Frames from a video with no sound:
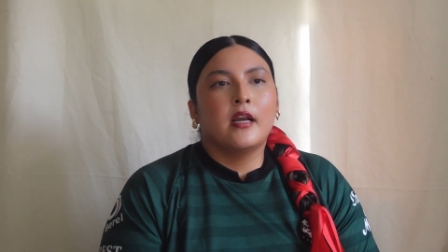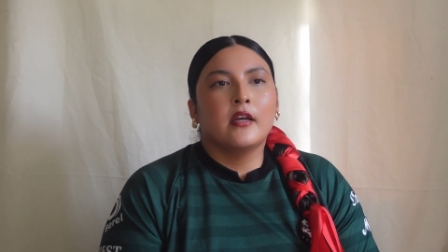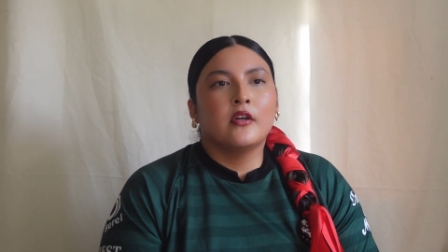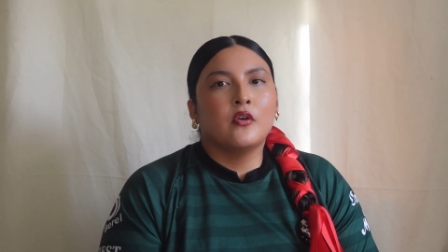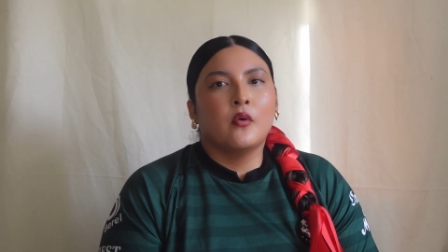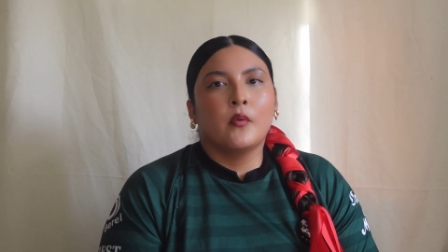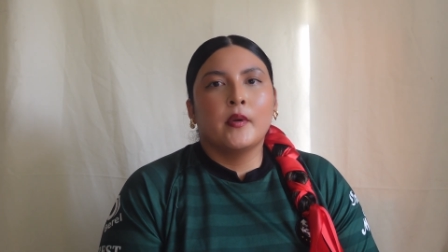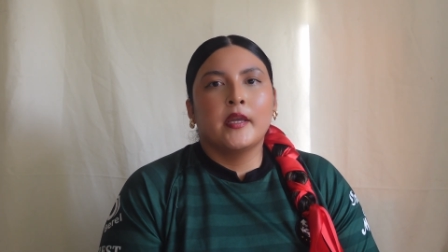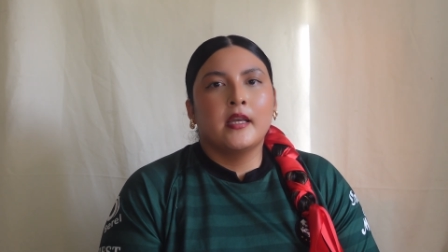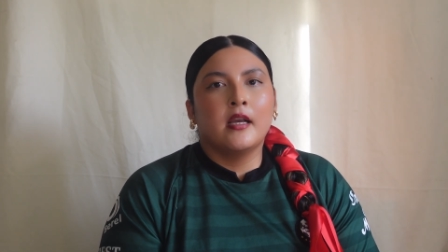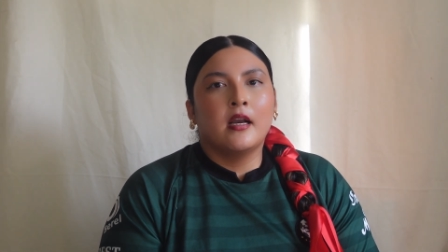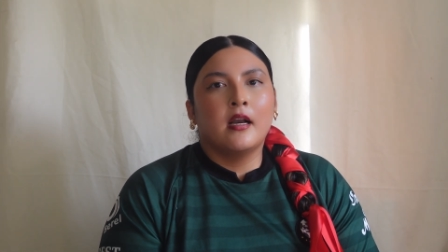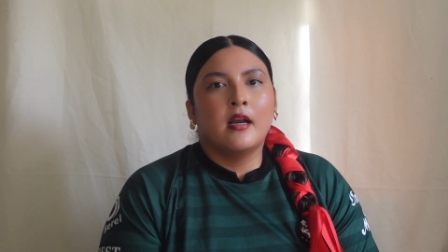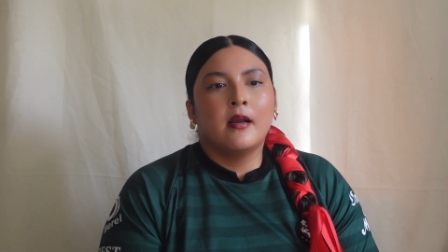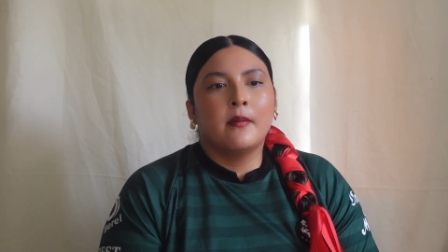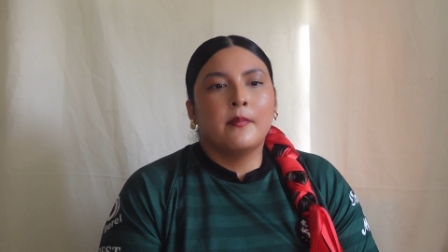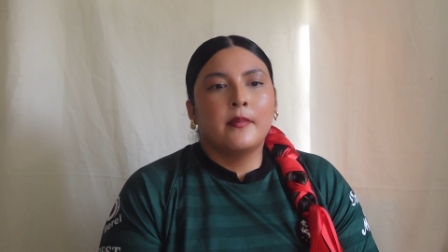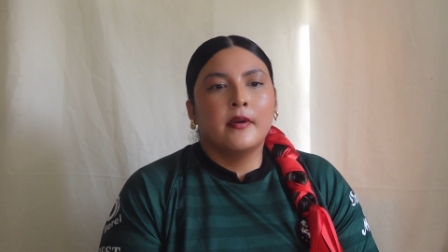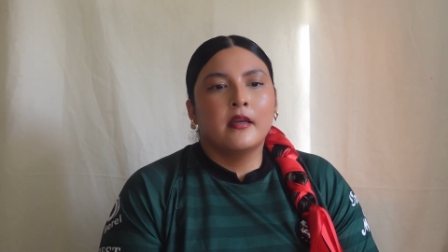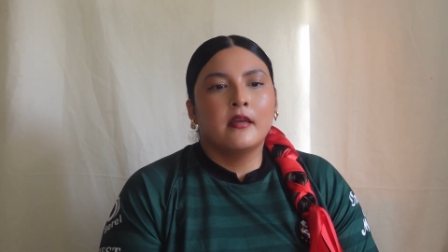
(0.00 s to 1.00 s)
growing
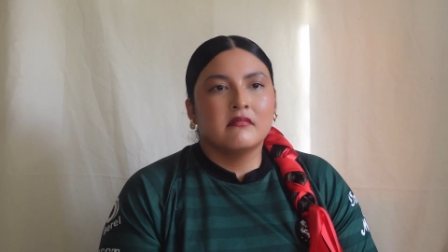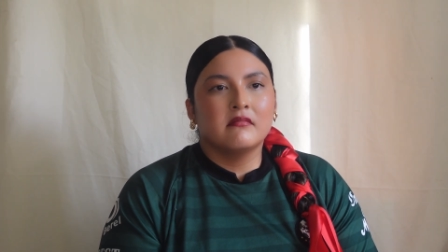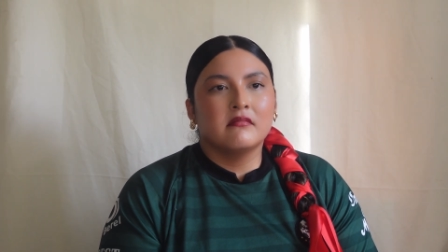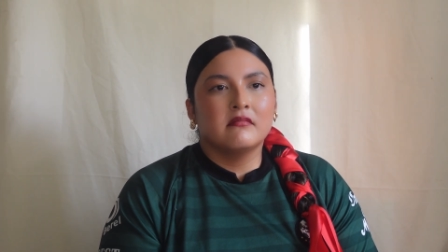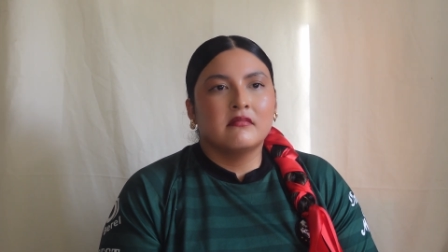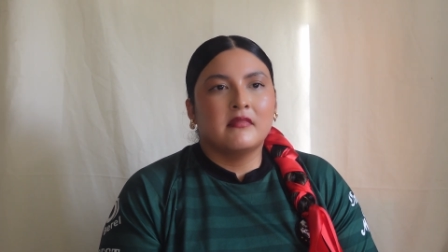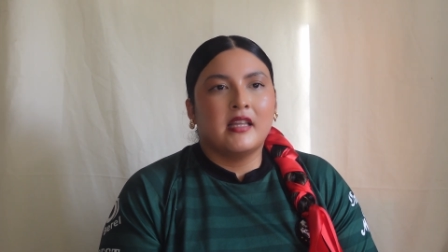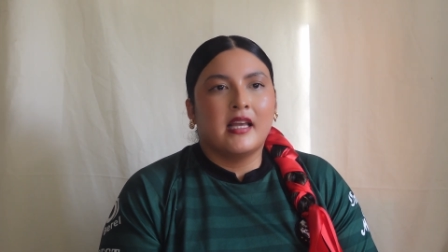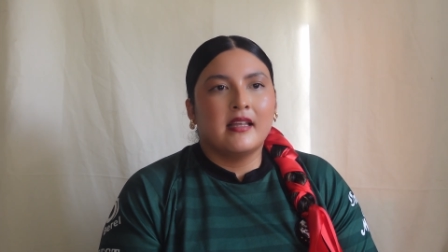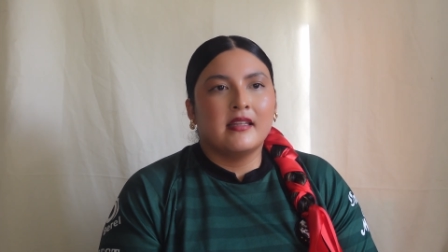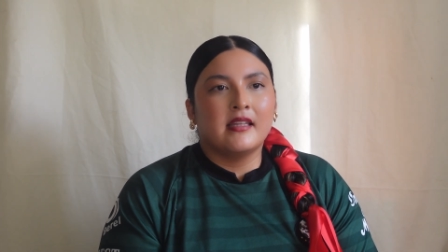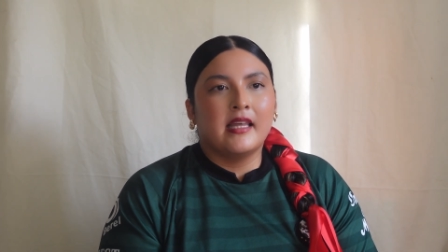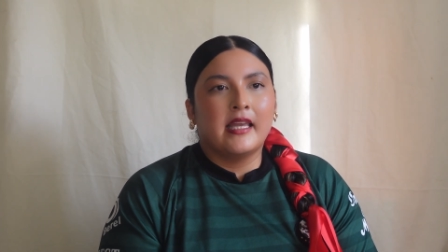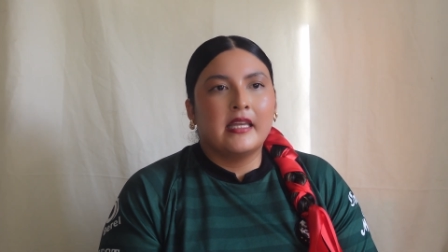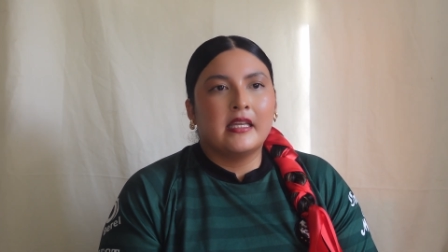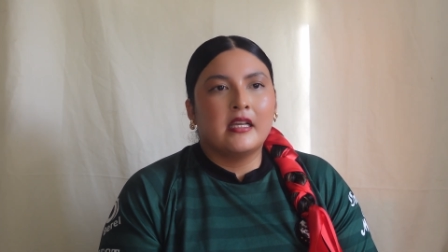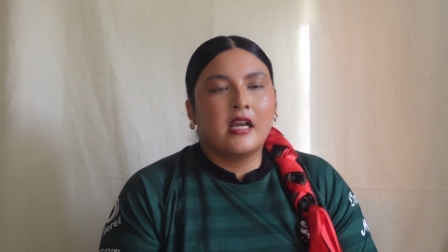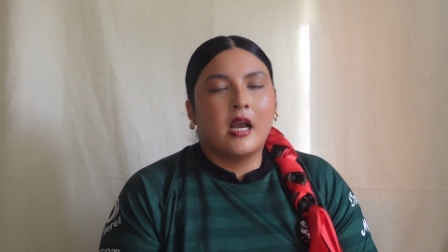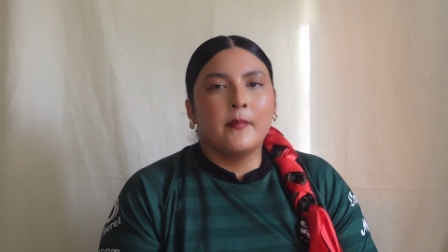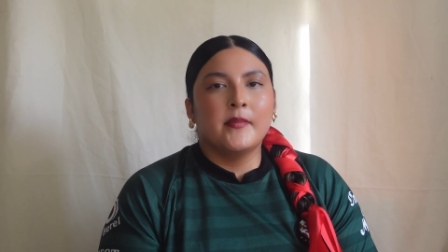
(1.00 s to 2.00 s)
up that
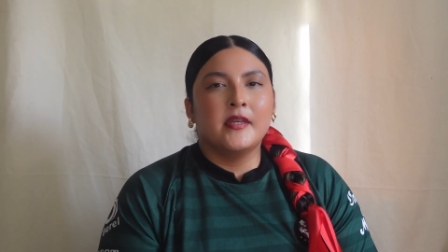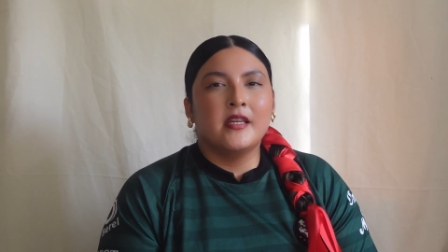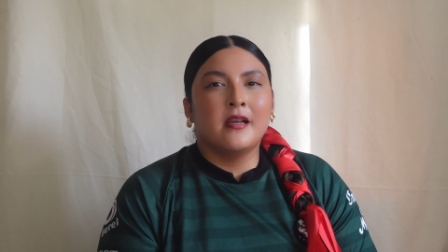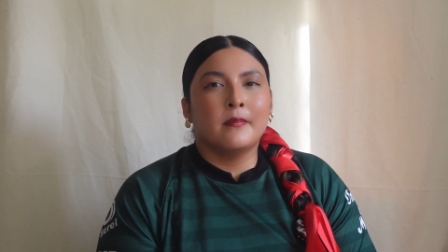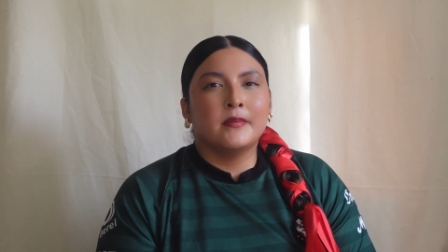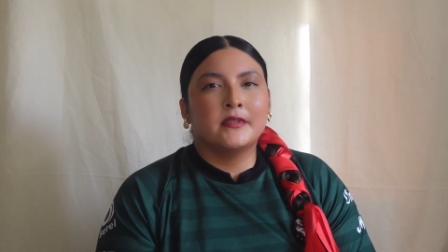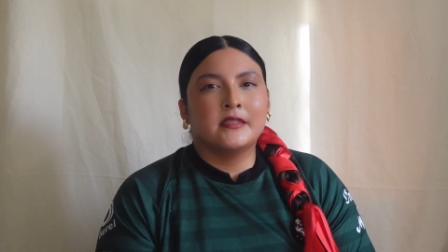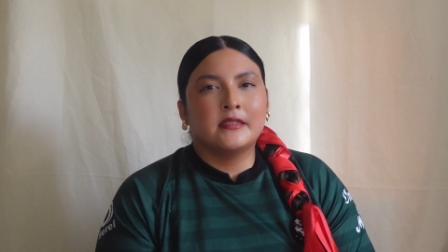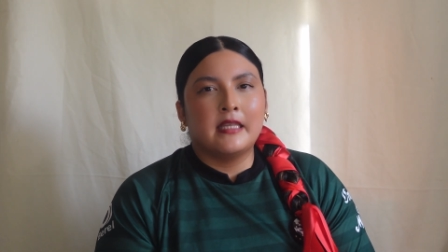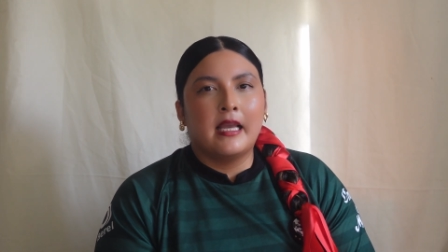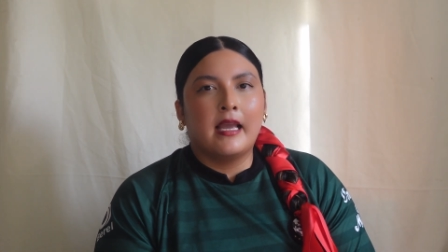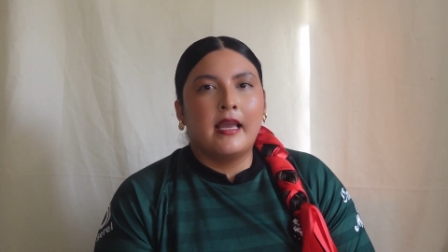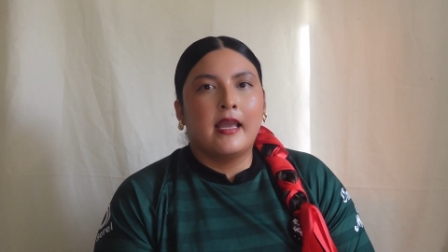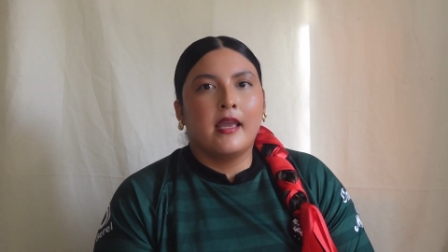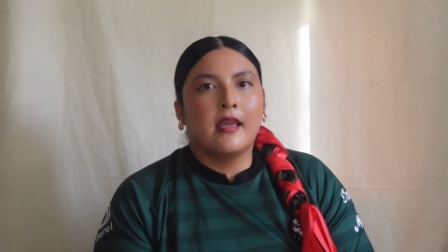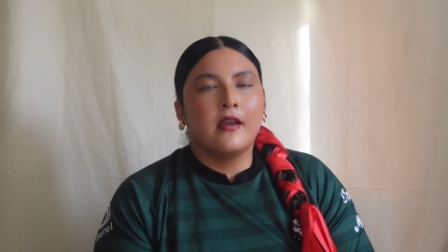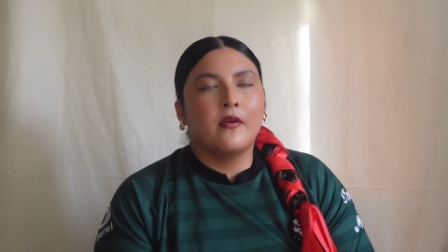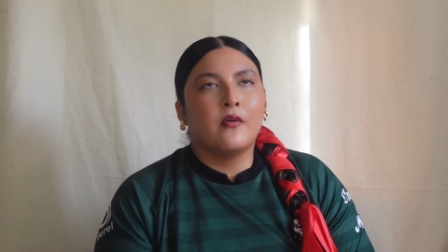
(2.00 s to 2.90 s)
like got me upset,